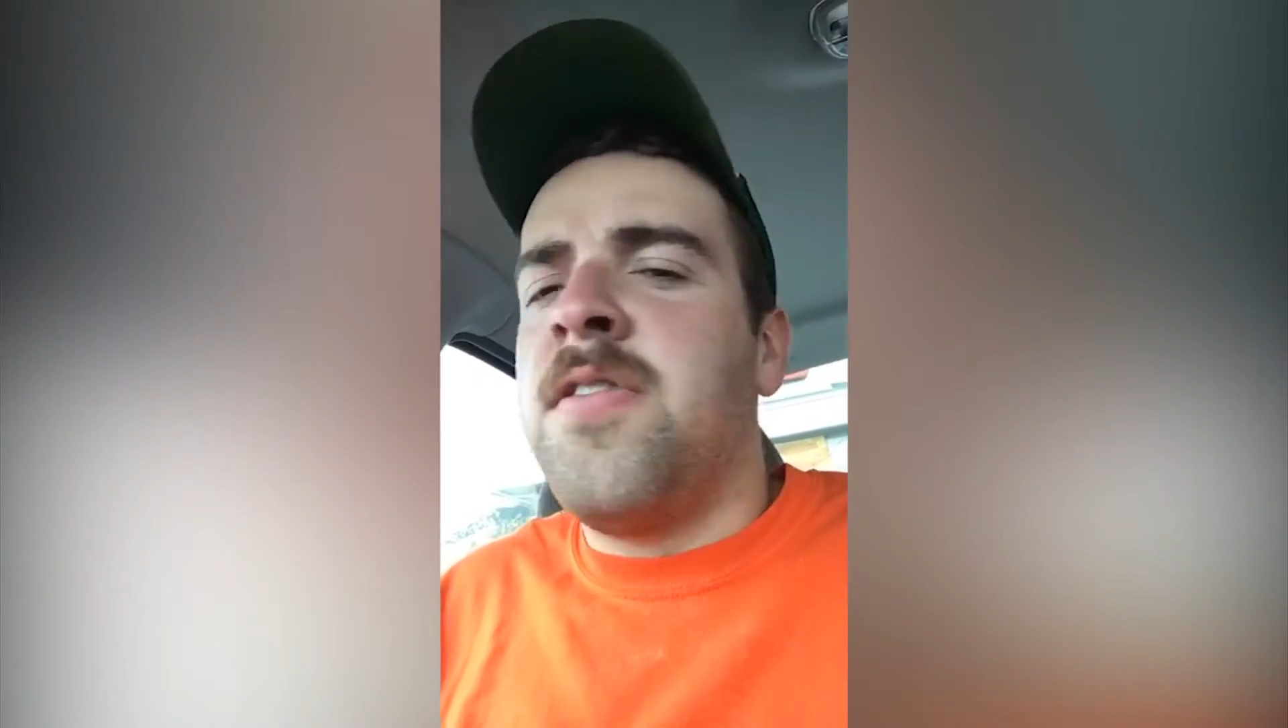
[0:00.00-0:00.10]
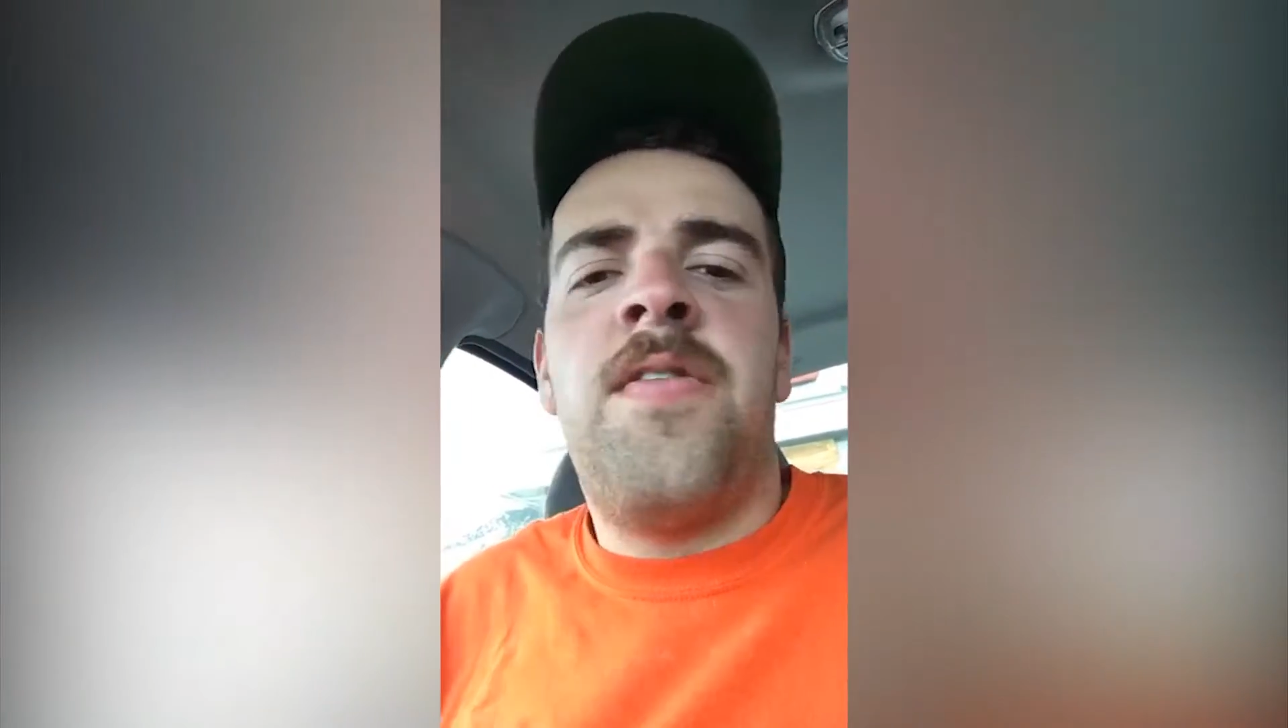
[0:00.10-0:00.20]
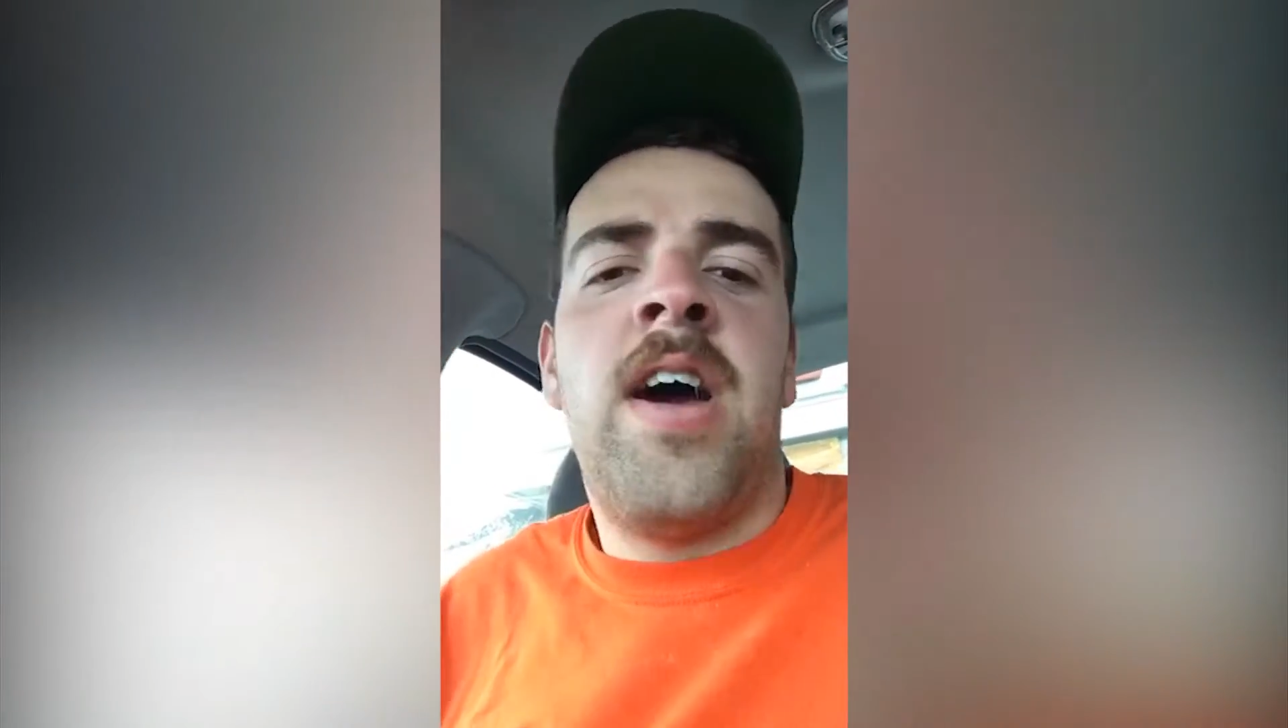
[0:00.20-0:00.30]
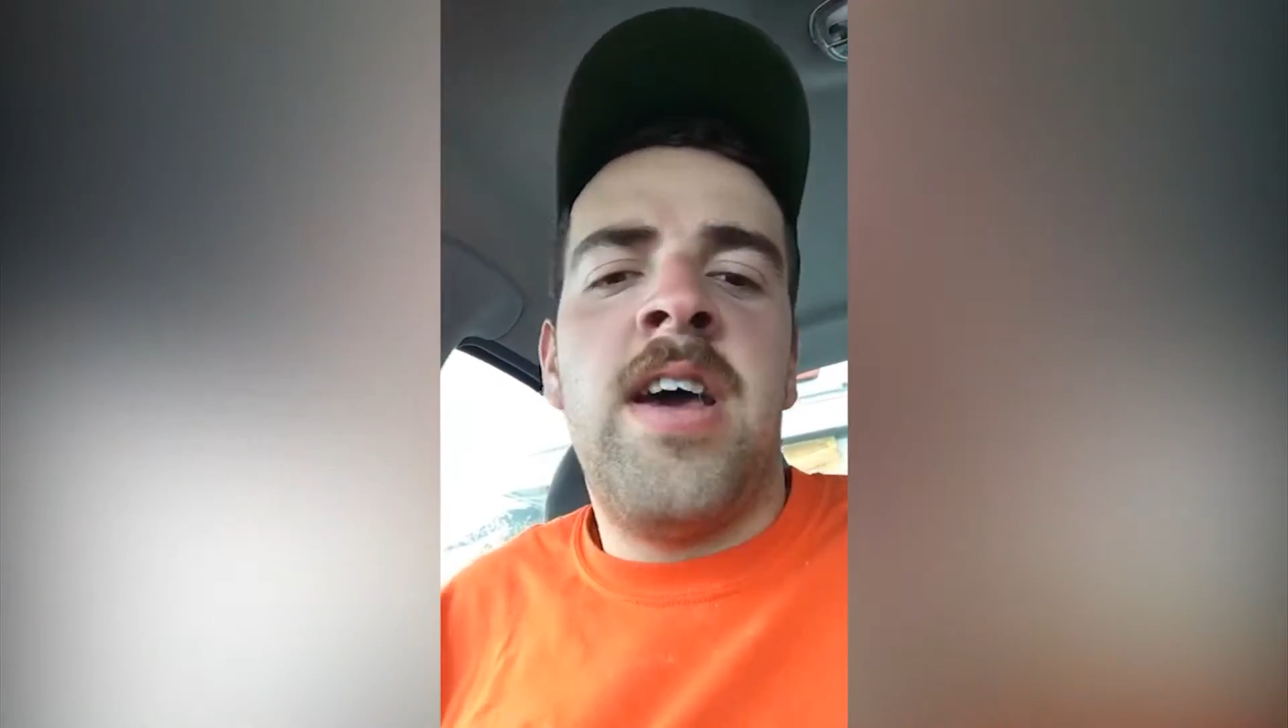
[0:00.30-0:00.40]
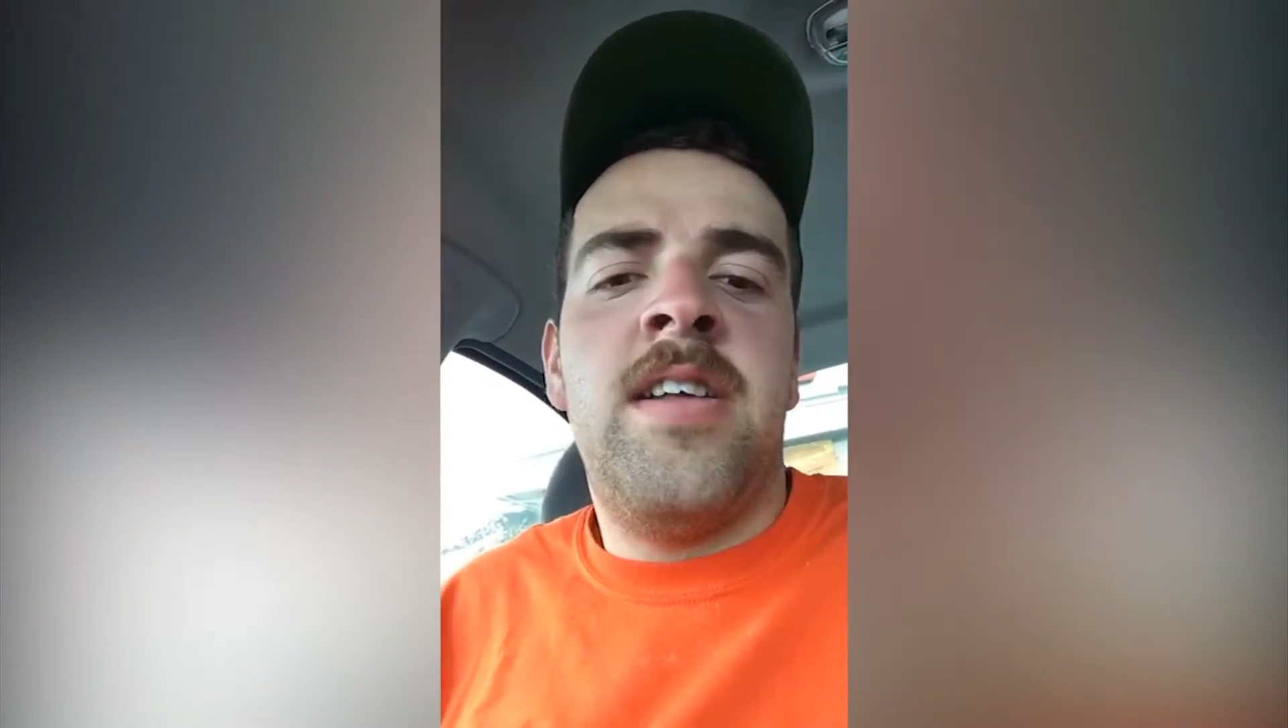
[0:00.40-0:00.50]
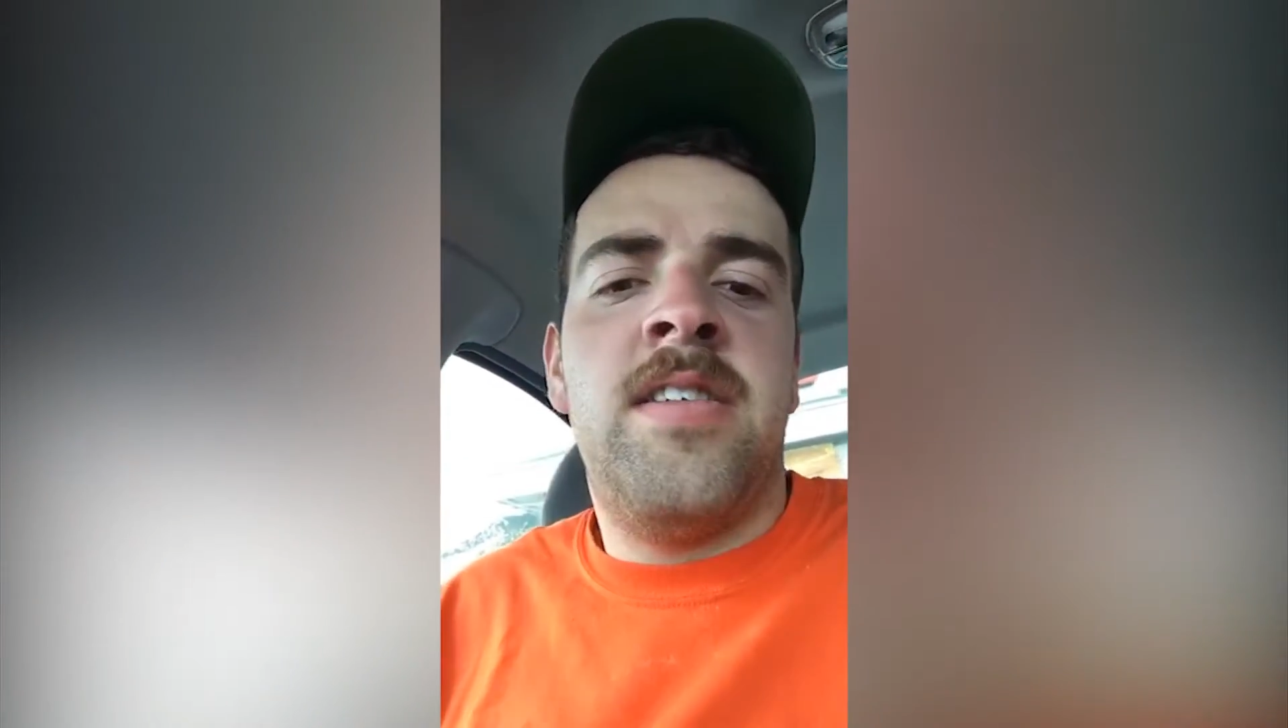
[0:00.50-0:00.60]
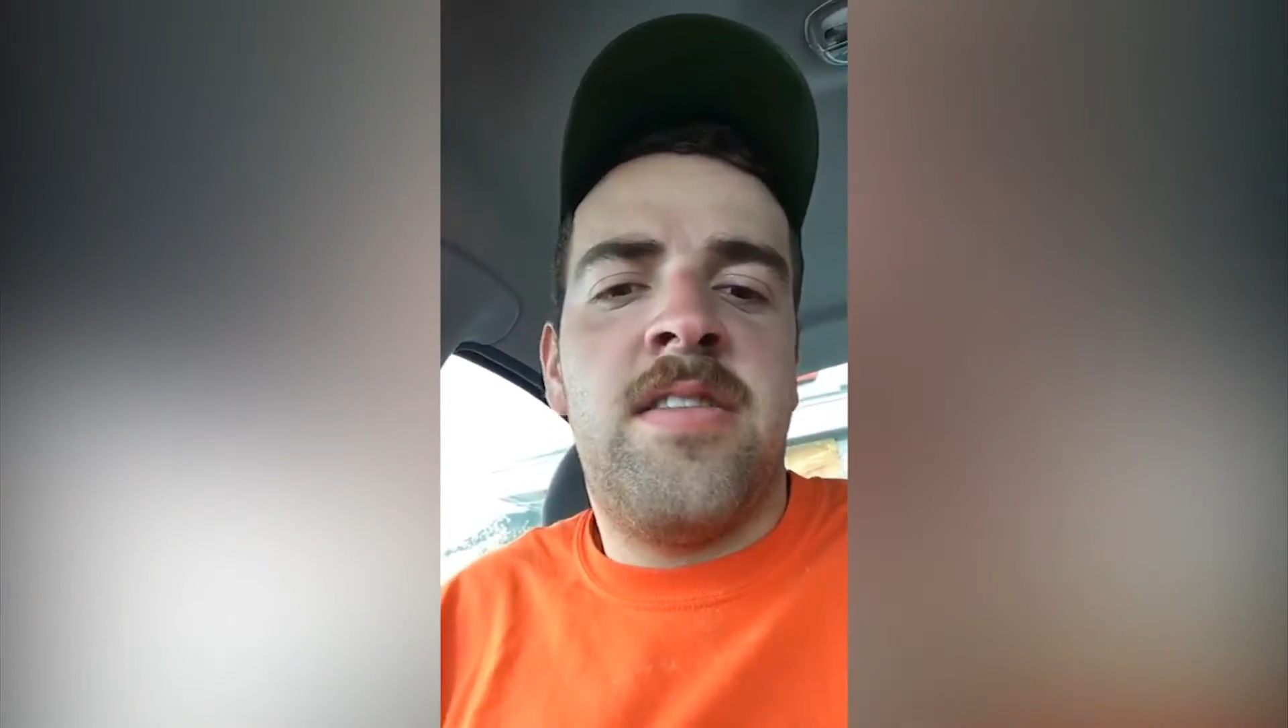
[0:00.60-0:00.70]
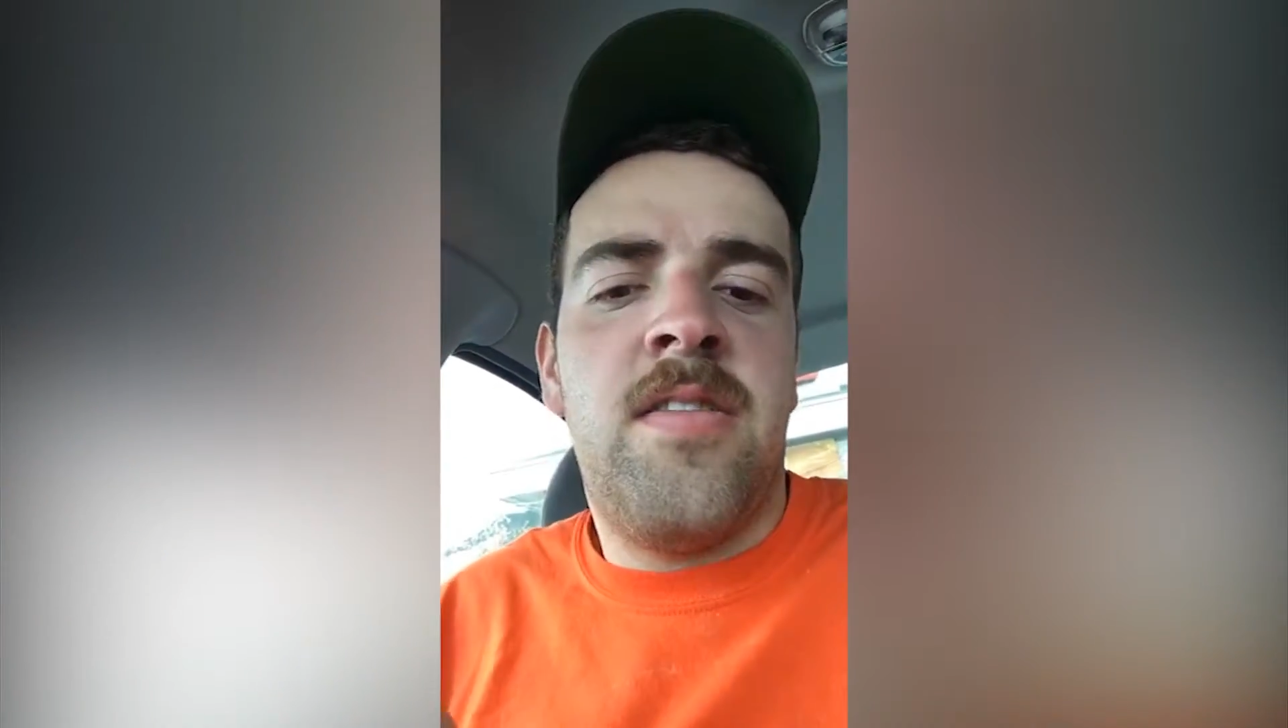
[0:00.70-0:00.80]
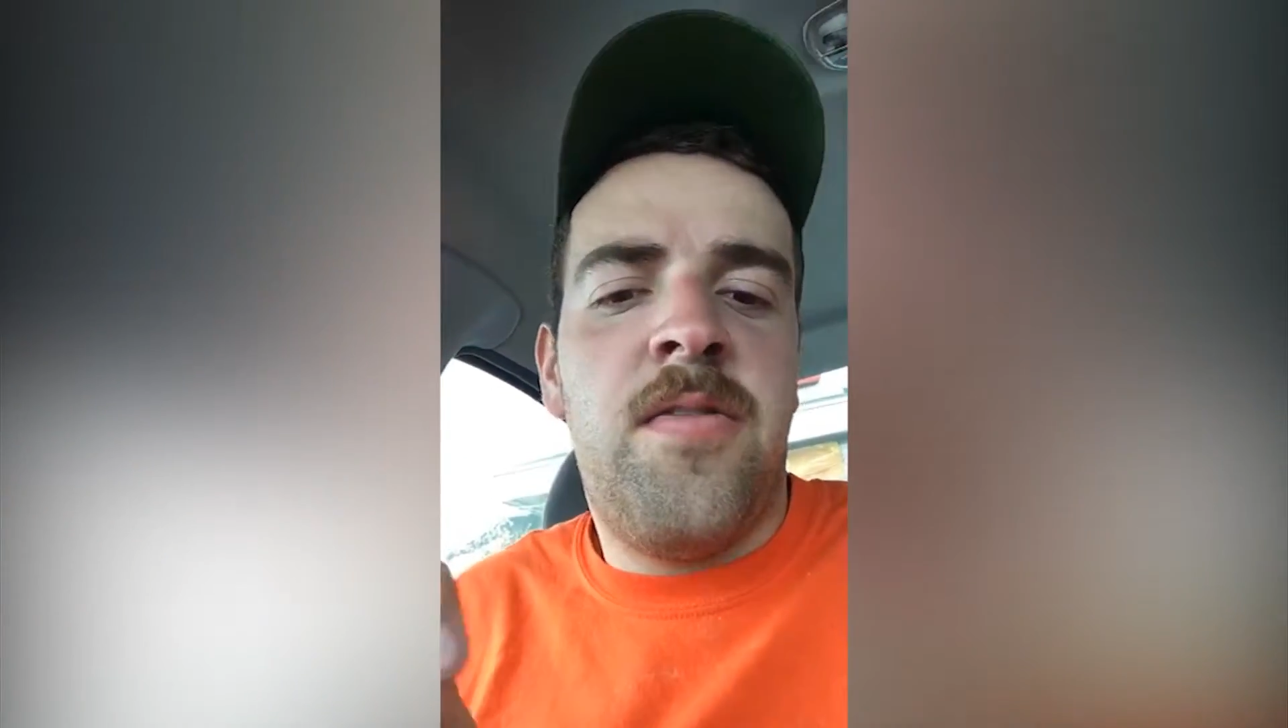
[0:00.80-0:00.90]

finest